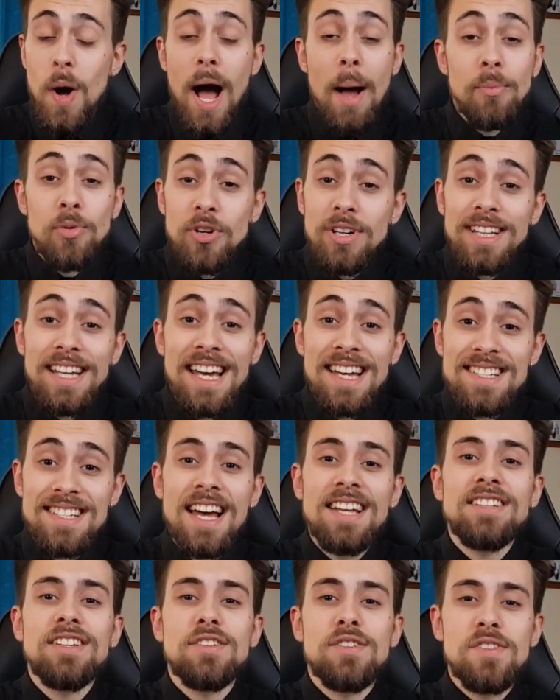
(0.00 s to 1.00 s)
I'm really
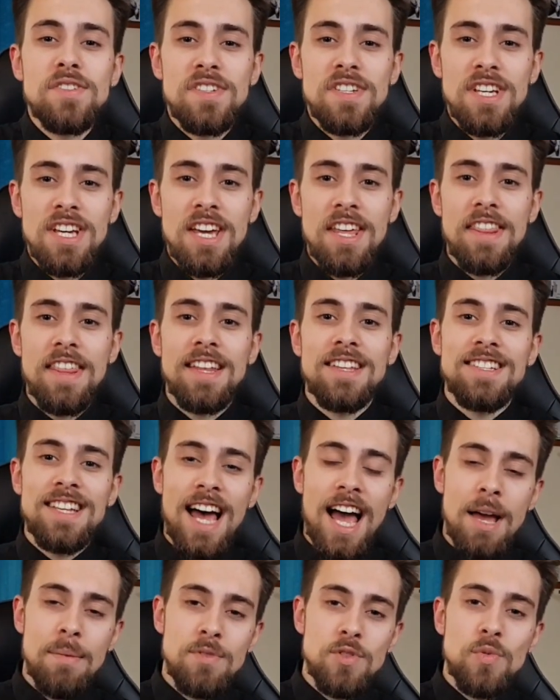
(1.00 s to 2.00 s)
excited to see the
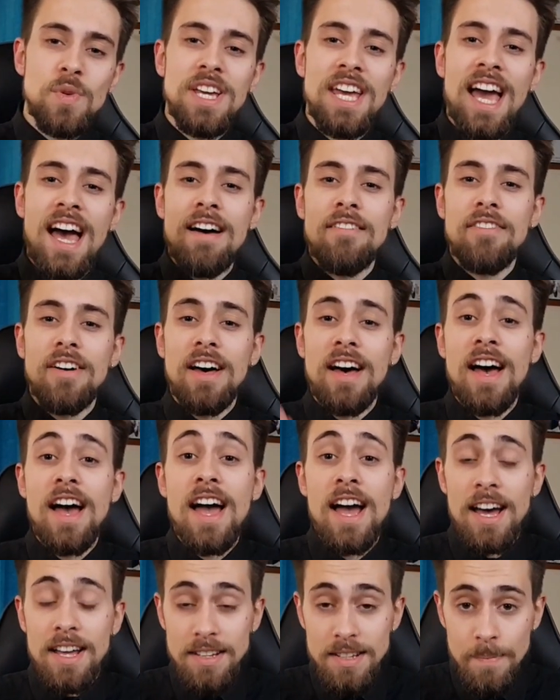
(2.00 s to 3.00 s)
times we have
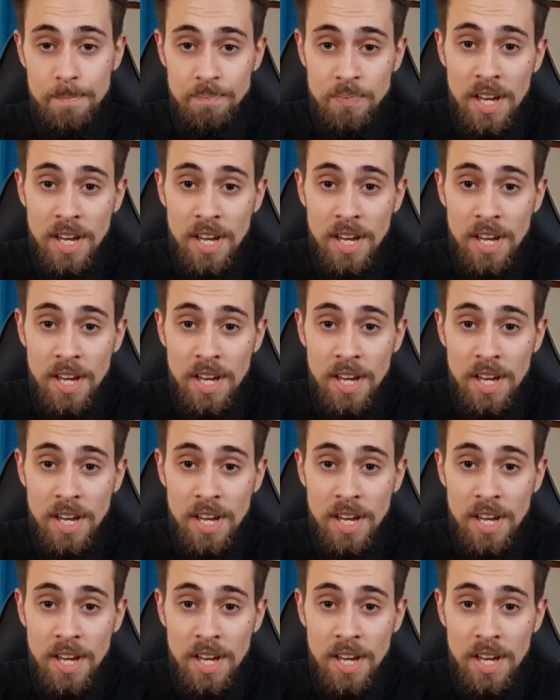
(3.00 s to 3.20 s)
ahead.